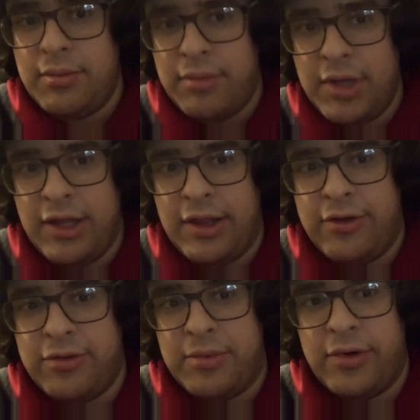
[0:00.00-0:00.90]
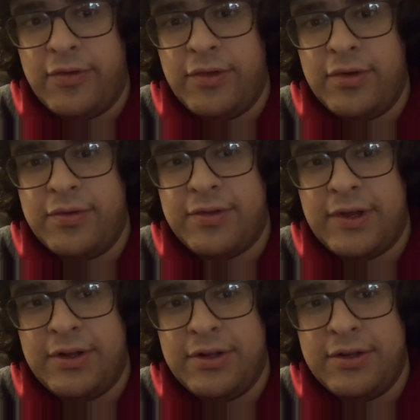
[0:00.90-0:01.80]
But yeah, that was my review of
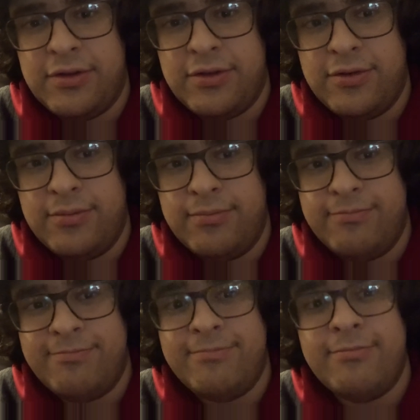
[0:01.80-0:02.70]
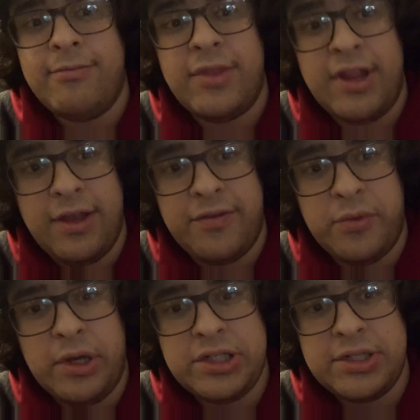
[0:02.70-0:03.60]
Silent Hill 2. Thank you for
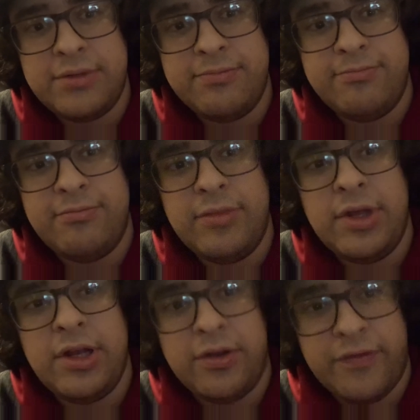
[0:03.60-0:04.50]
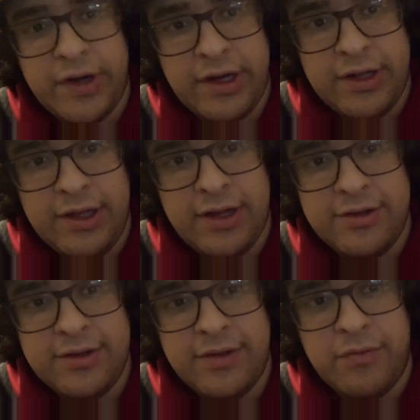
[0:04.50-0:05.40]
watching, and don't forget to like
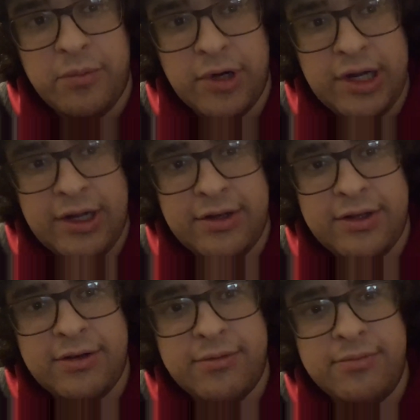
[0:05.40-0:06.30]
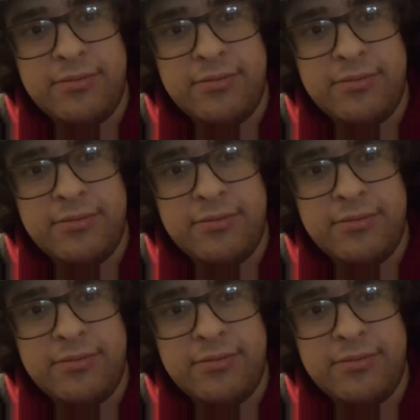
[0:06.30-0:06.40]
and sub for more content.